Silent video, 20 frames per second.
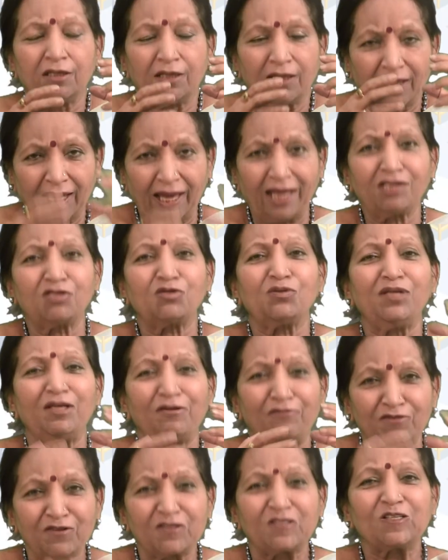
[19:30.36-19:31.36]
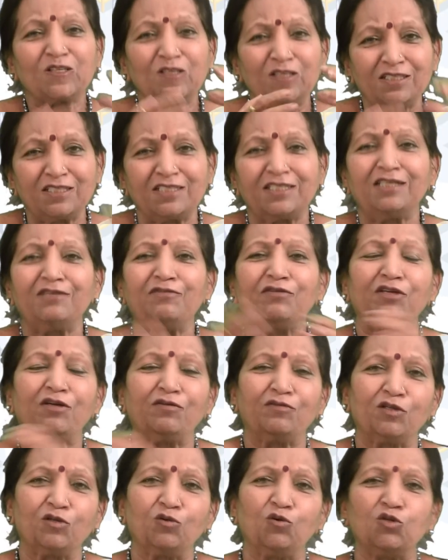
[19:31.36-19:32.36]
actually physical delivery of
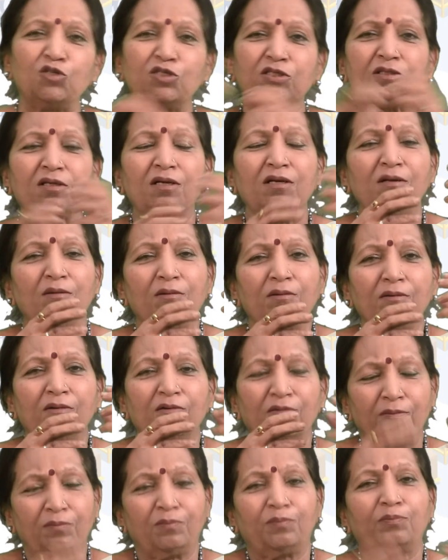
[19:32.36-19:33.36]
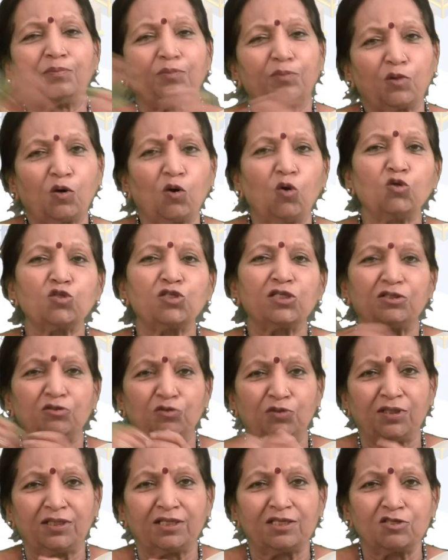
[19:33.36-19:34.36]
the goods closer to
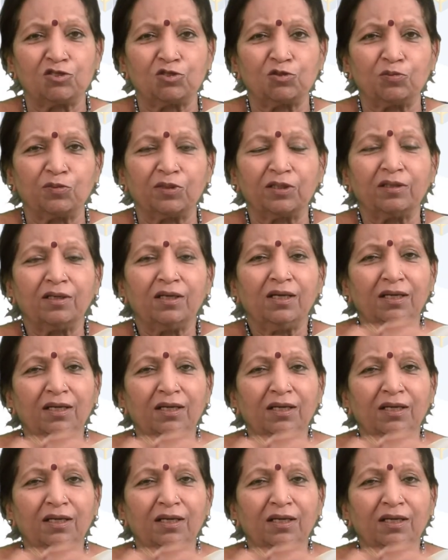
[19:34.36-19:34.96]
the consumer.